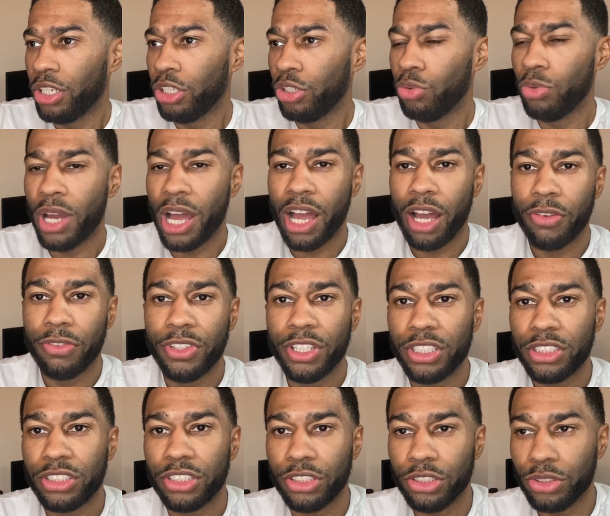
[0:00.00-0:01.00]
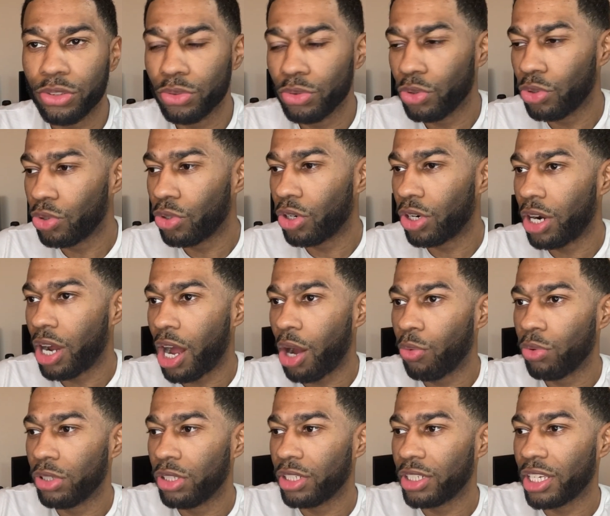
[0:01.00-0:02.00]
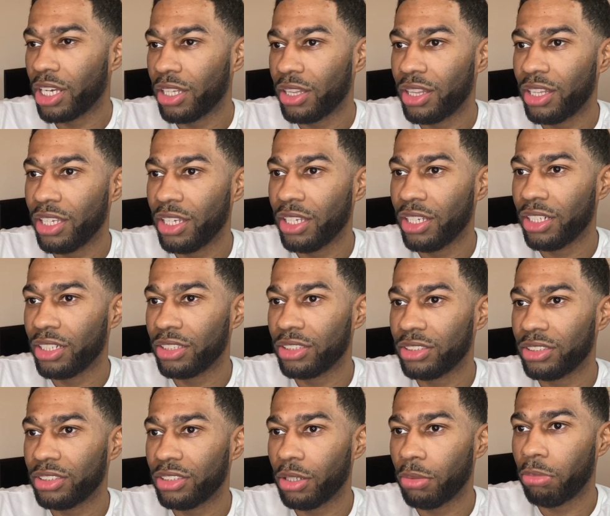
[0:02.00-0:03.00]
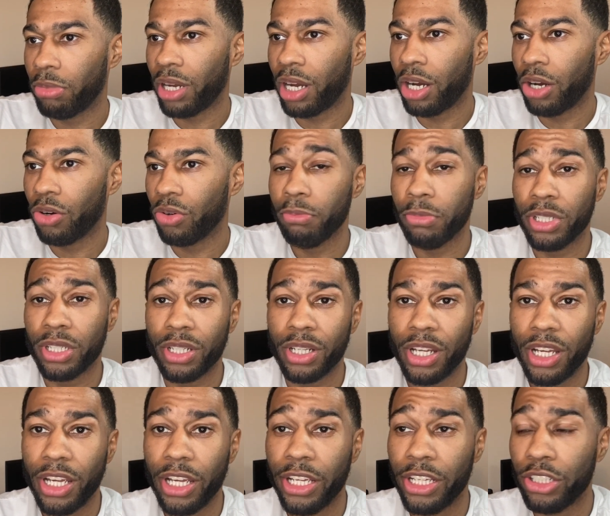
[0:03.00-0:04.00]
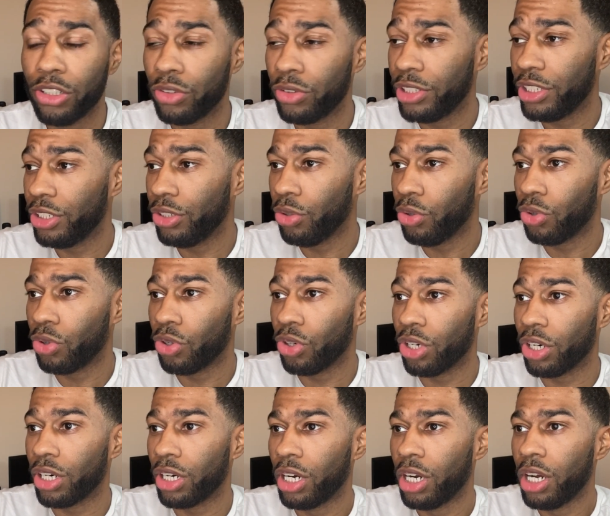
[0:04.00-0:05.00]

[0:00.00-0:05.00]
you have this issue or I would look at things about being angry or